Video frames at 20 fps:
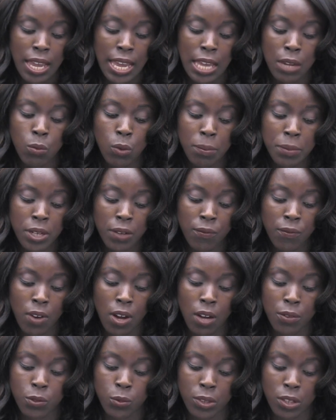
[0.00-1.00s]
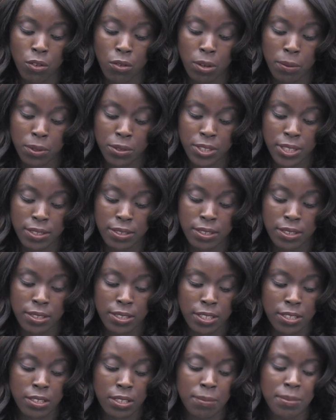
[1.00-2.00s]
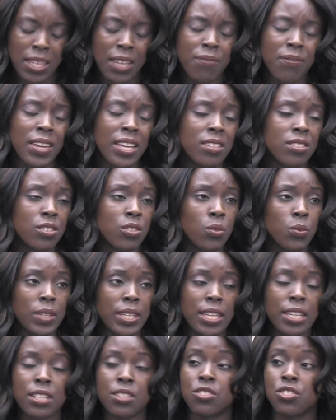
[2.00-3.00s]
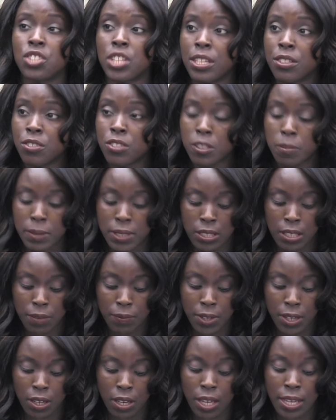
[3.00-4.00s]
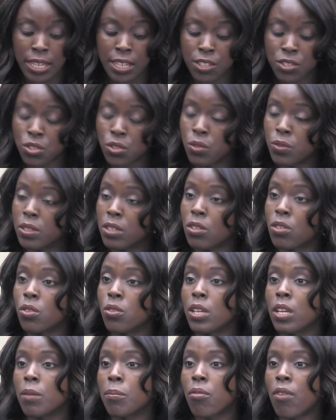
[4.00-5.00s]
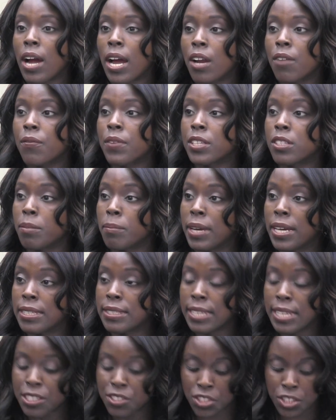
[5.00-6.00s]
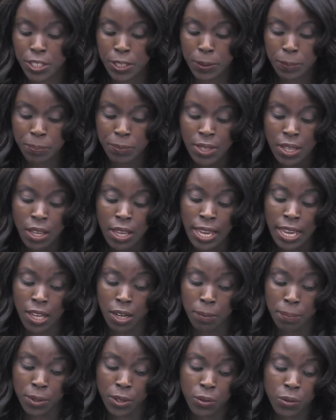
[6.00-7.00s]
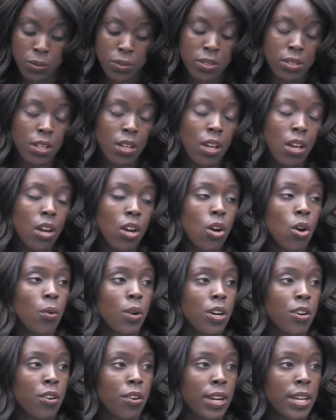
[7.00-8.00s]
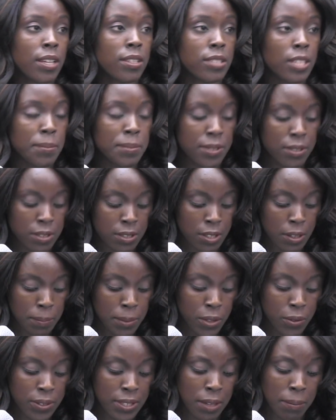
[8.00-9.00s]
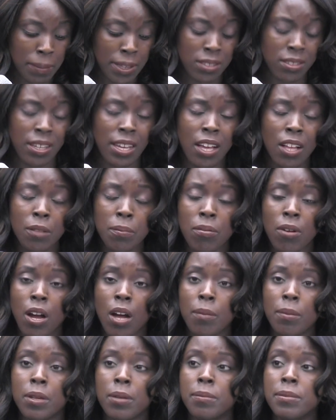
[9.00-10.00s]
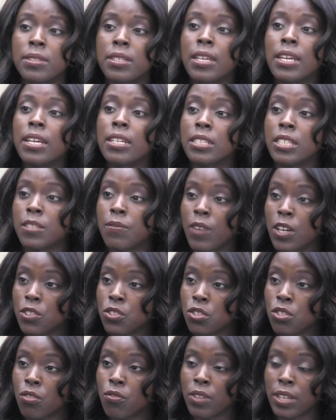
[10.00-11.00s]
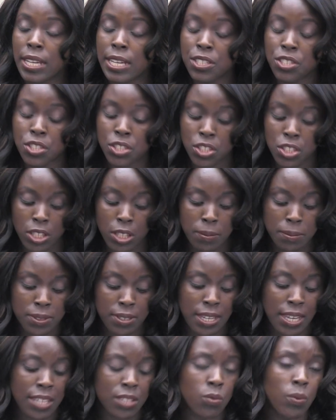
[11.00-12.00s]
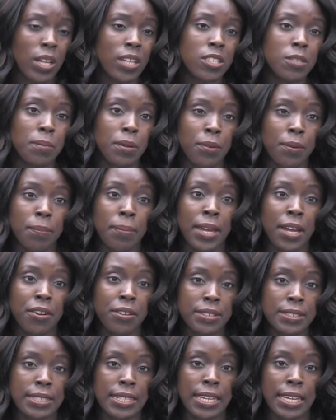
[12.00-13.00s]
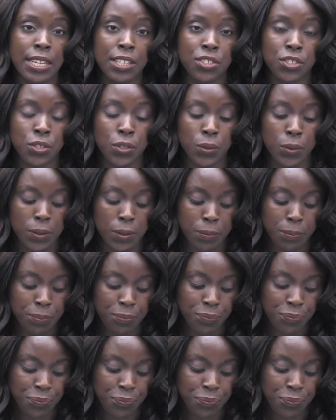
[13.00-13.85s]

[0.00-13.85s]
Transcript: And women involved with the criminal justice system, they face unique gender-specific issues, including prior victimization and abuse, co-occurring substance abuse and mental health problems, dysfunctional relationships, as well as parenting issues.